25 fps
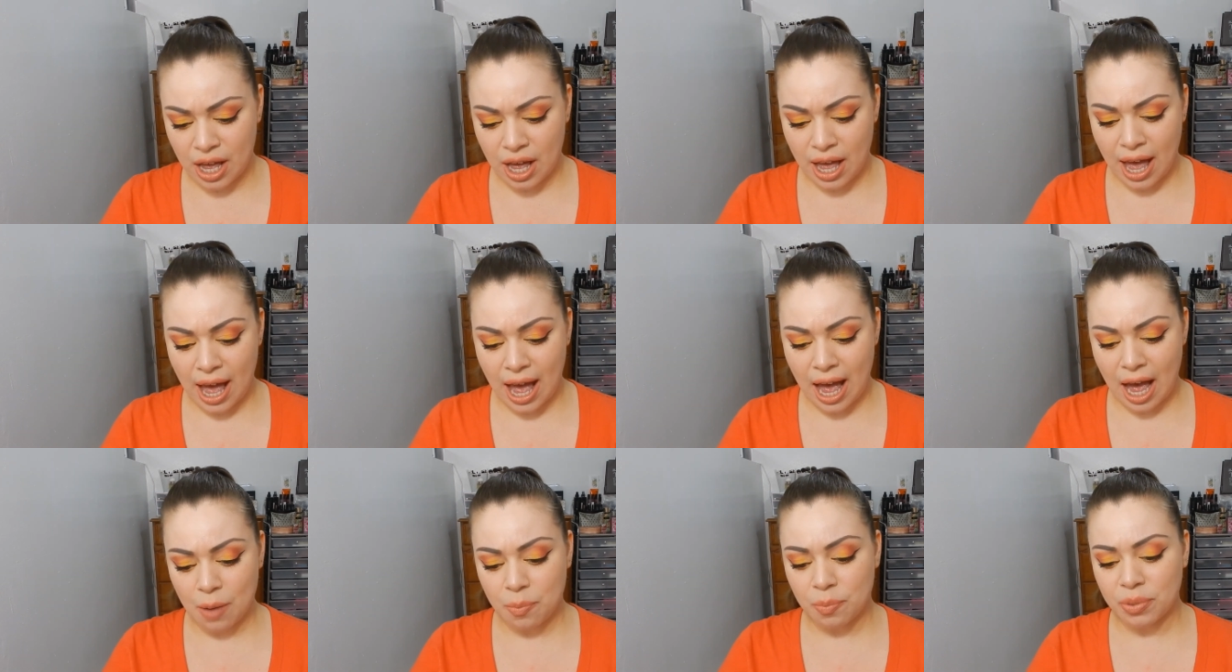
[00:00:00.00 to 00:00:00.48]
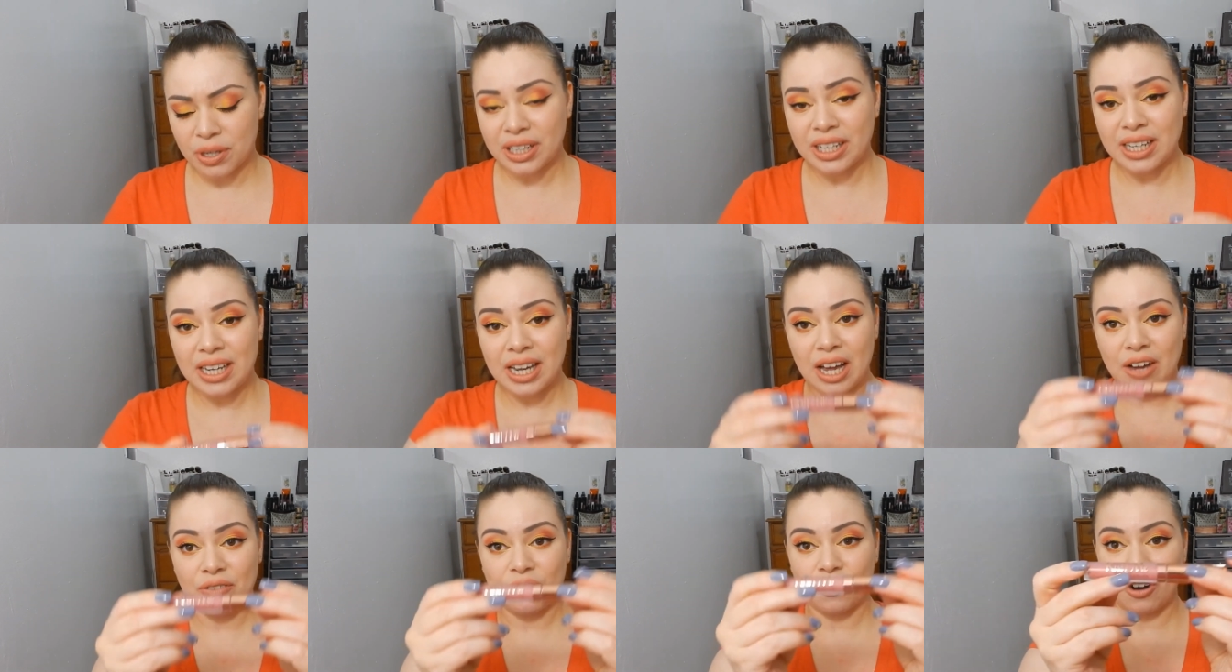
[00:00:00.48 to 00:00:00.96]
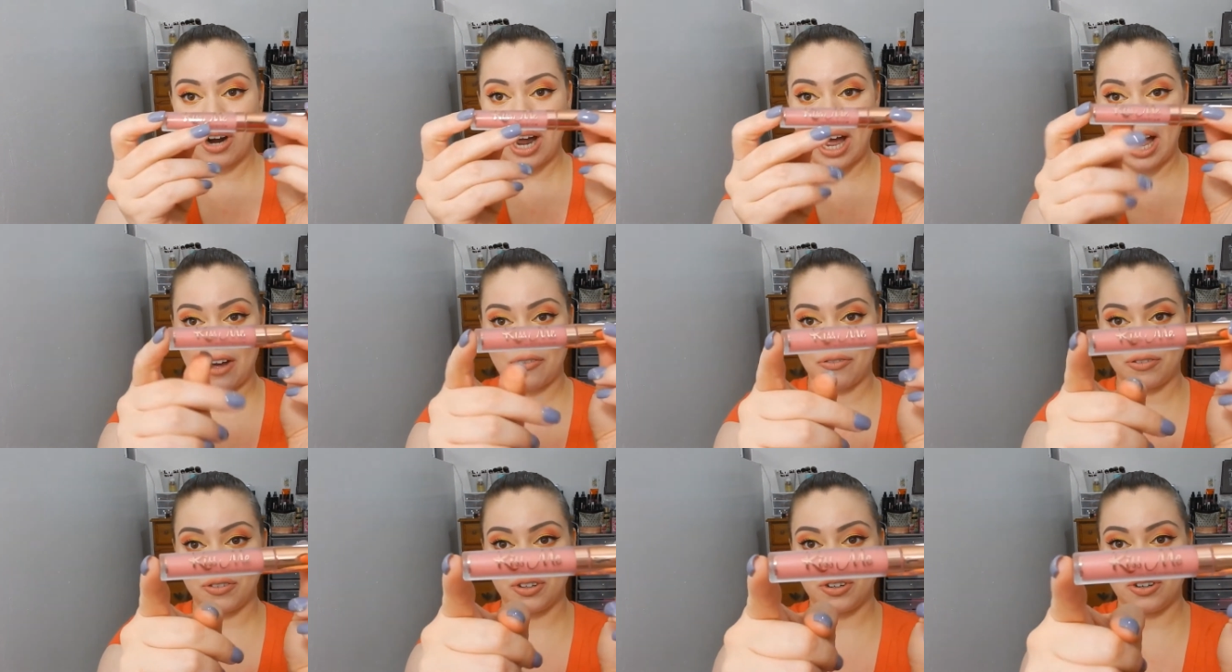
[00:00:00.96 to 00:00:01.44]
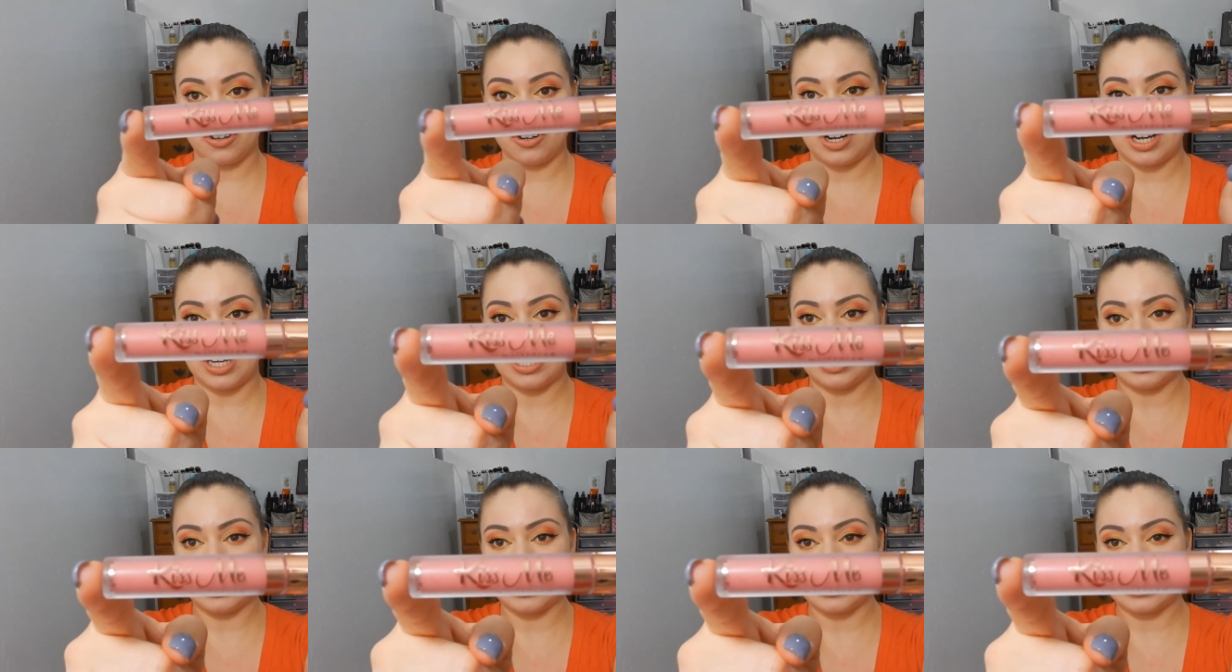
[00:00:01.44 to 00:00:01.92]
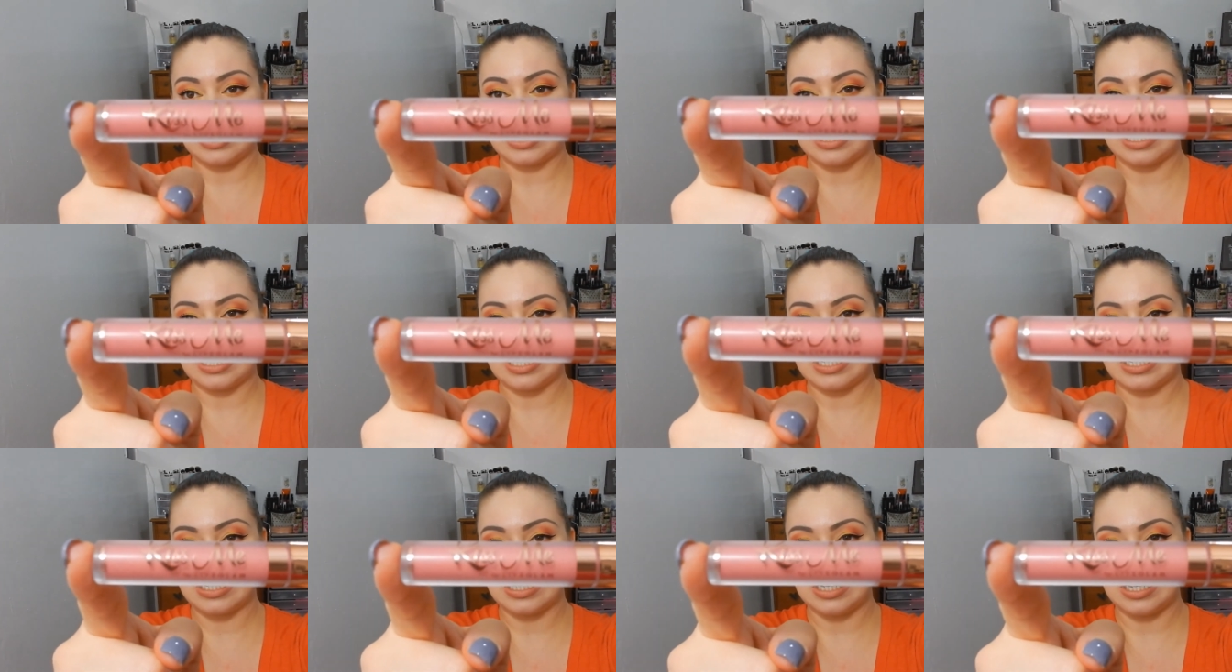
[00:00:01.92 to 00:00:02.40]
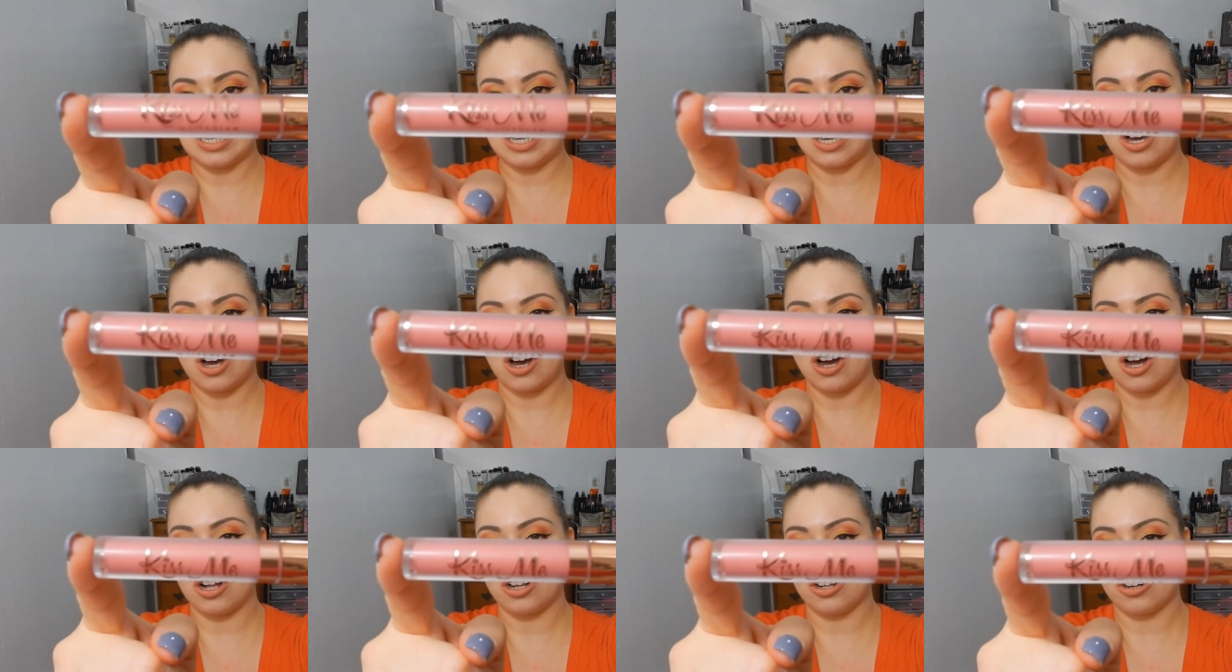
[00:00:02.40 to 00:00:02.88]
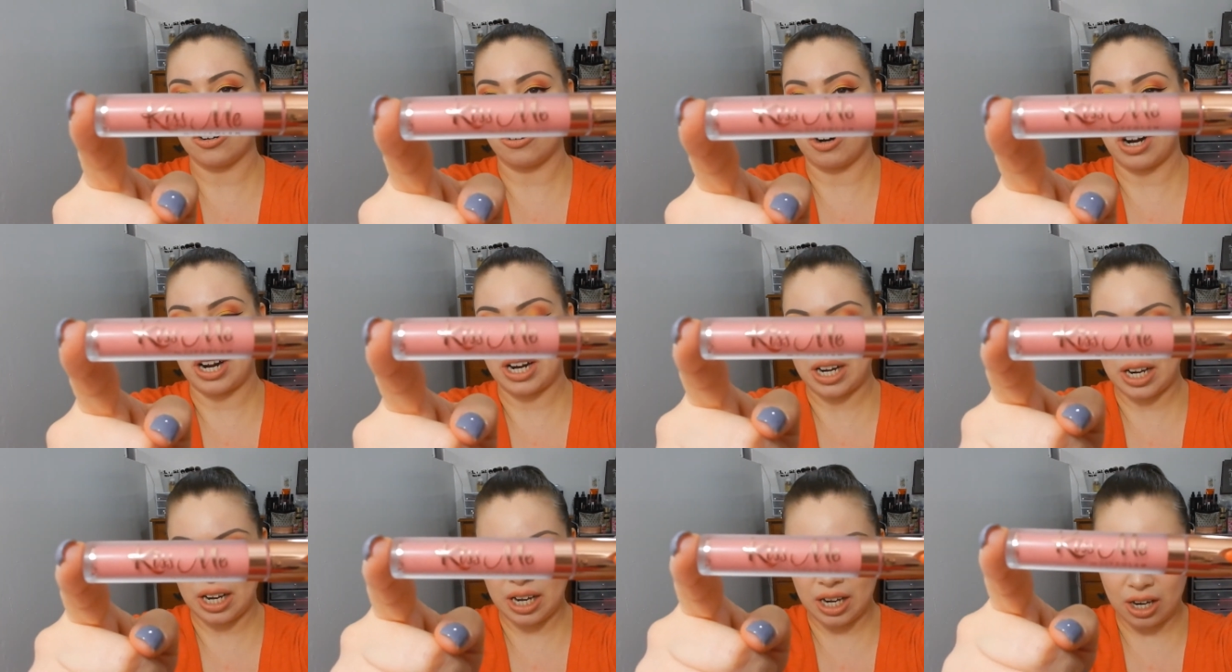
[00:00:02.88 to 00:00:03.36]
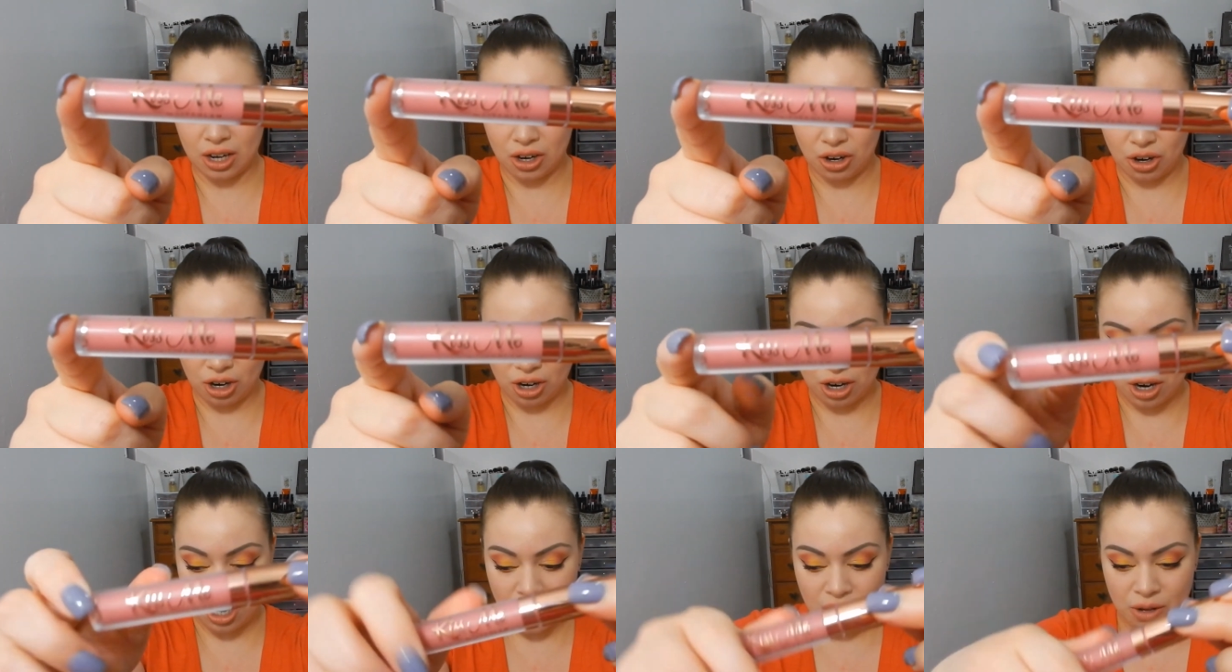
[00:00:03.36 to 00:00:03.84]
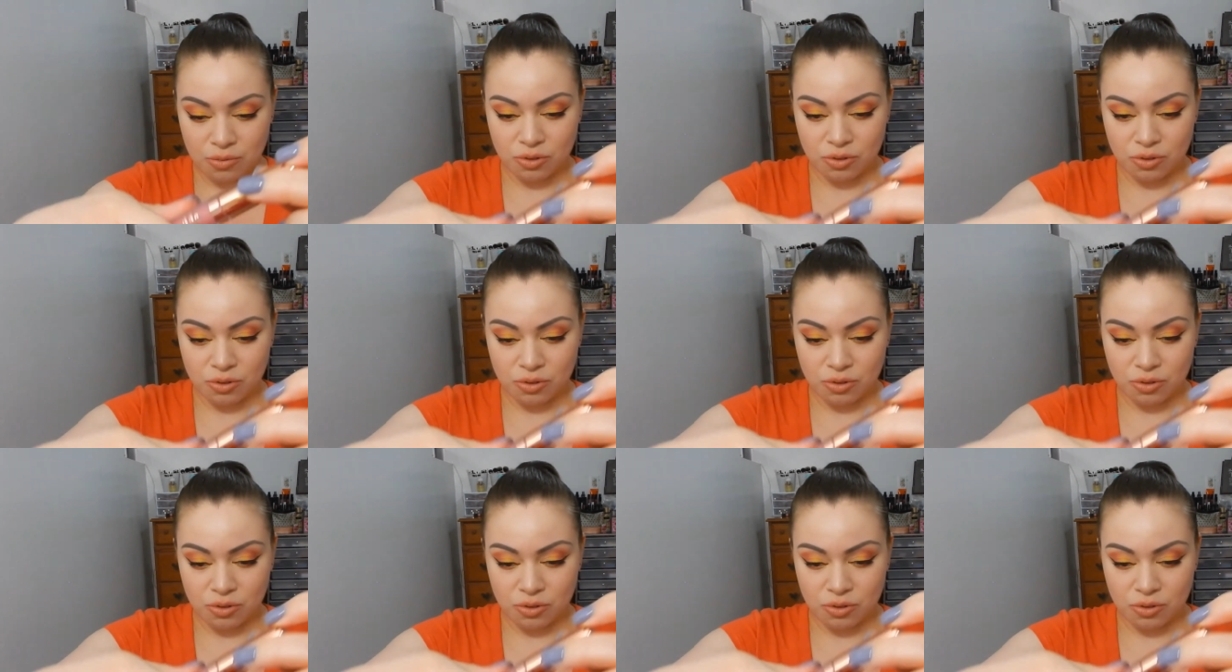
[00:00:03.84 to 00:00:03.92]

Happily Ever After. And this is the color right here.